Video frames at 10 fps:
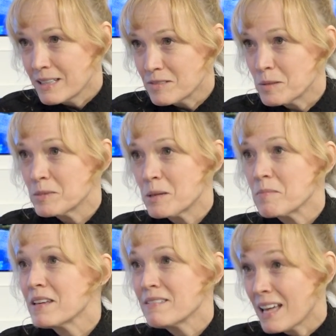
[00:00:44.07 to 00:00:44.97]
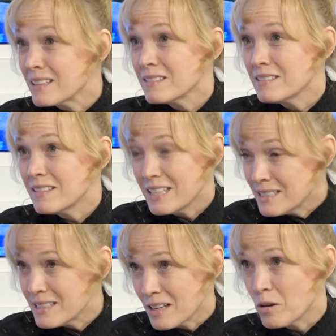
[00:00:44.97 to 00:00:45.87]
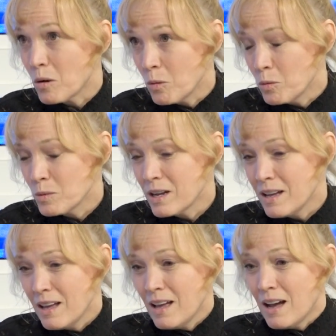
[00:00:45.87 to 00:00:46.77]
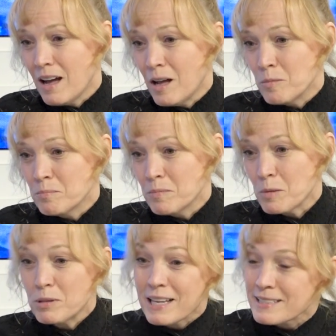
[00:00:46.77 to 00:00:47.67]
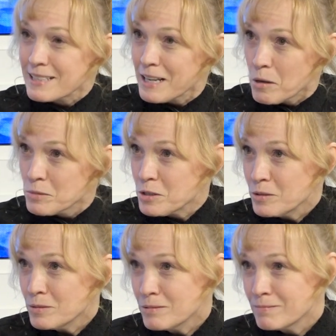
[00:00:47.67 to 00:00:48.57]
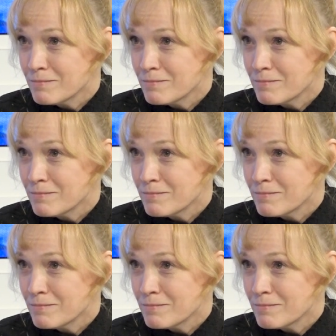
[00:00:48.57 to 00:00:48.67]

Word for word: gives them something that is their own, um, a place to come to.